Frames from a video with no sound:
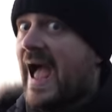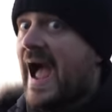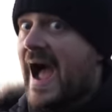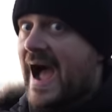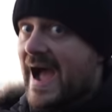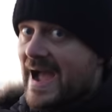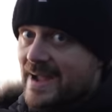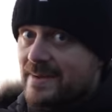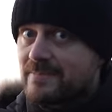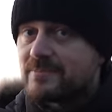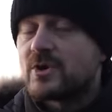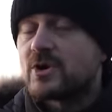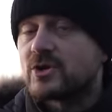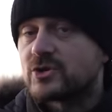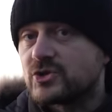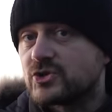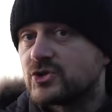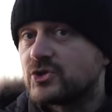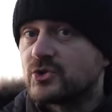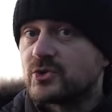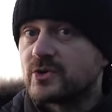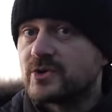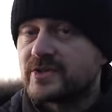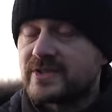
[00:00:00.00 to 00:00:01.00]
I'm not
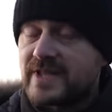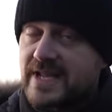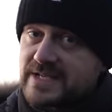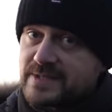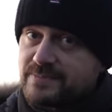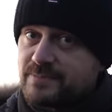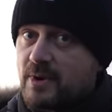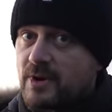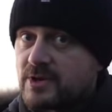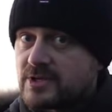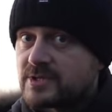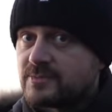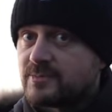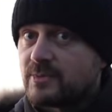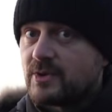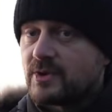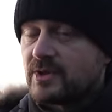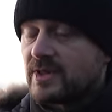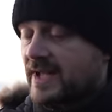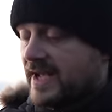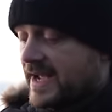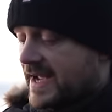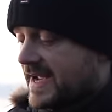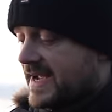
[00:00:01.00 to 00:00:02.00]
sure that's
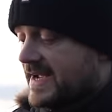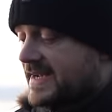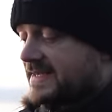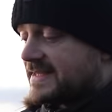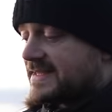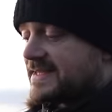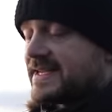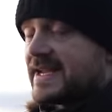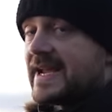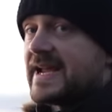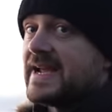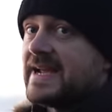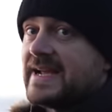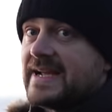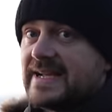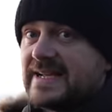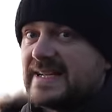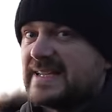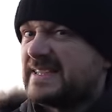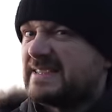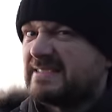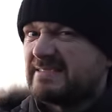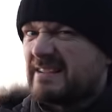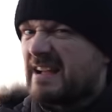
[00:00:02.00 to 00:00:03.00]
possible. And
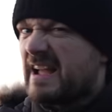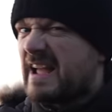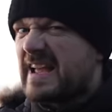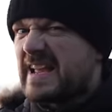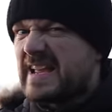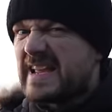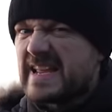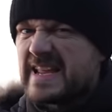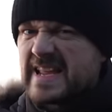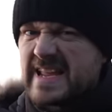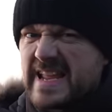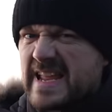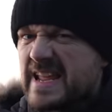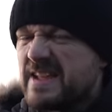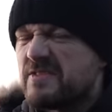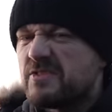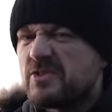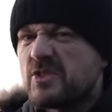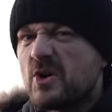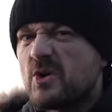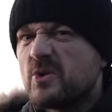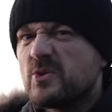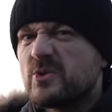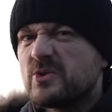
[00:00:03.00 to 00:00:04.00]
even
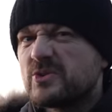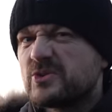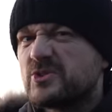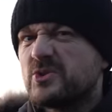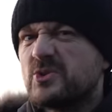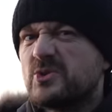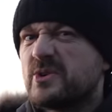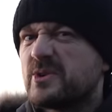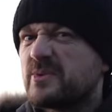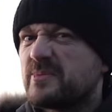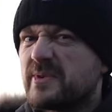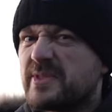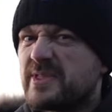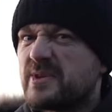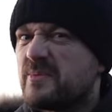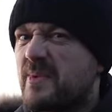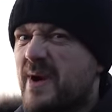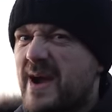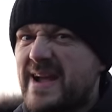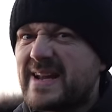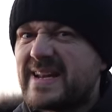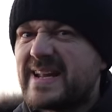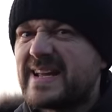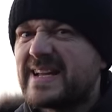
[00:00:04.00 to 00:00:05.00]
though you're shooting with a
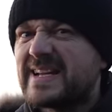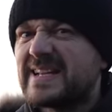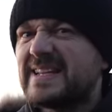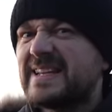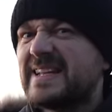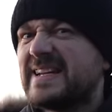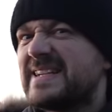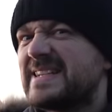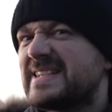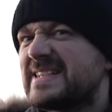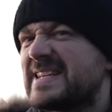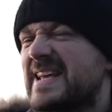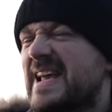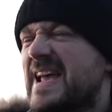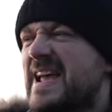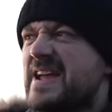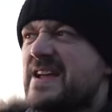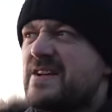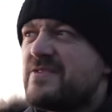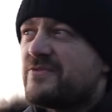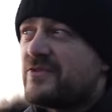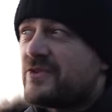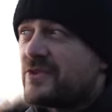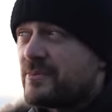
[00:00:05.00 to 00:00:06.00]
wide angle lens,
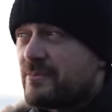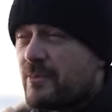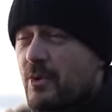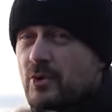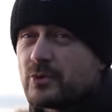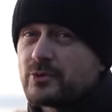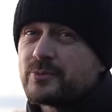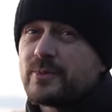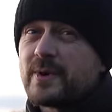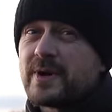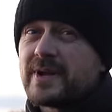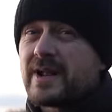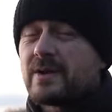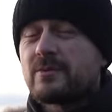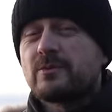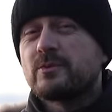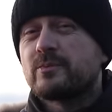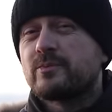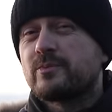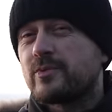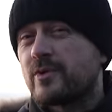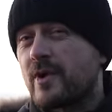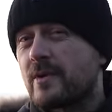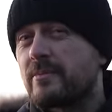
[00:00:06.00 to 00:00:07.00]
for the most part, I
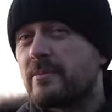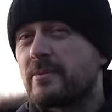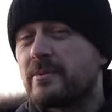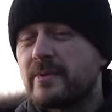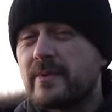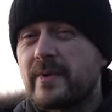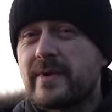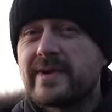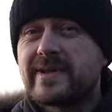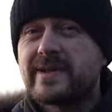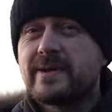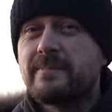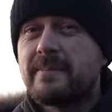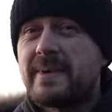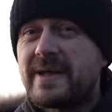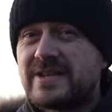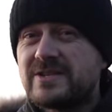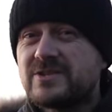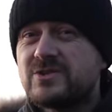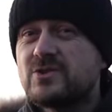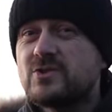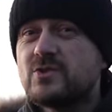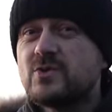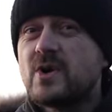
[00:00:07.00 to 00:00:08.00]
would probably
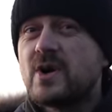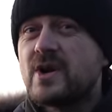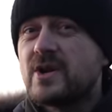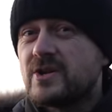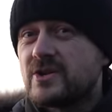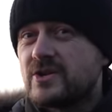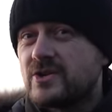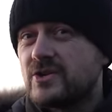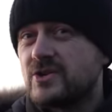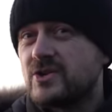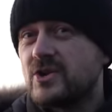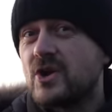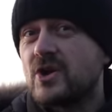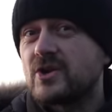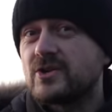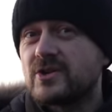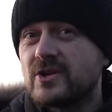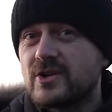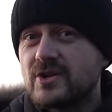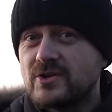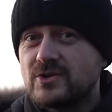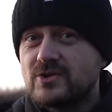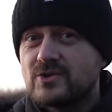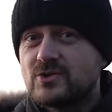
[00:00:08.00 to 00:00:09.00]
recommend you
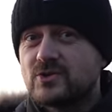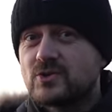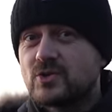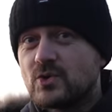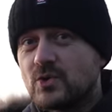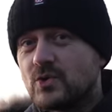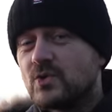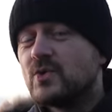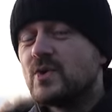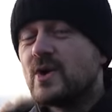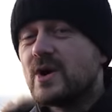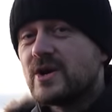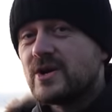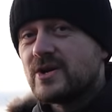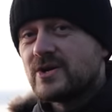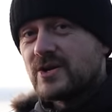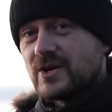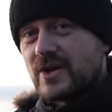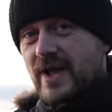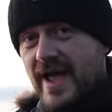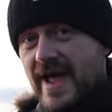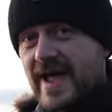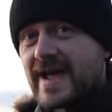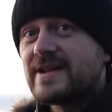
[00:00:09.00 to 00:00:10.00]
not to
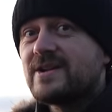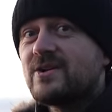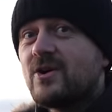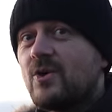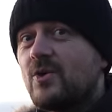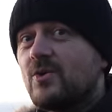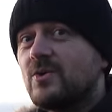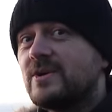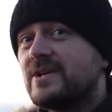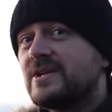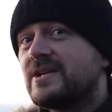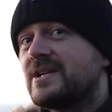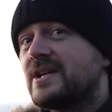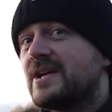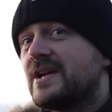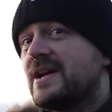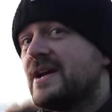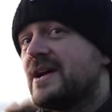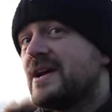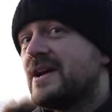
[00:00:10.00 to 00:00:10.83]
handhold it